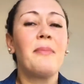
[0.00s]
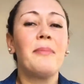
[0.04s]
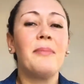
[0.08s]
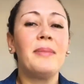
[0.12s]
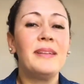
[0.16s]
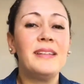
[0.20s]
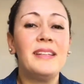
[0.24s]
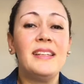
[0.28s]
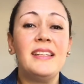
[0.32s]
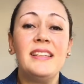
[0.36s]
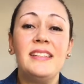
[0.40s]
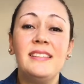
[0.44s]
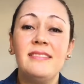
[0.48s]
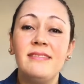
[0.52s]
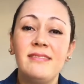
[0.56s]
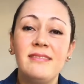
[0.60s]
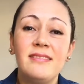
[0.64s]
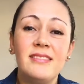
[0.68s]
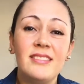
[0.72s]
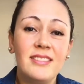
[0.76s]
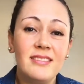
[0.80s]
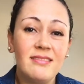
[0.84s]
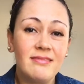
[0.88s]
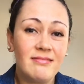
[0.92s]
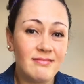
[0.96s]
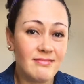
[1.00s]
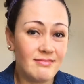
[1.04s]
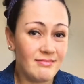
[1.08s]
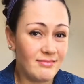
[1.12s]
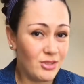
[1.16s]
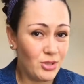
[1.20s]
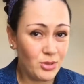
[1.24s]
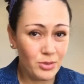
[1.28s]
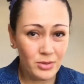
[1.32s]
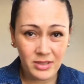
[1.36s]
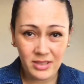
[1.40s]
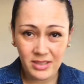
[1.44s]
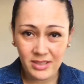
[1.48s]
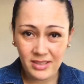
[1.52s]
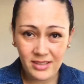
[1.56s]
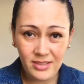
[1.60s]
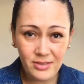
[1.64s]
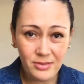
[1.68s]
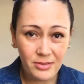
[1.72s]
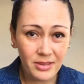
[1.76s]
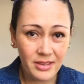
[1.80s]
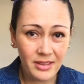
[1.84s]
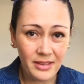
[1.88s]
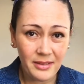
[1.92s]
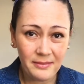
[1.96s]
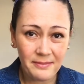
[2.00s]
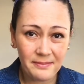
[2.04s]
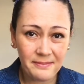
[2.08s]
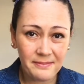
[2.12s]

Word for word: but they do it anyway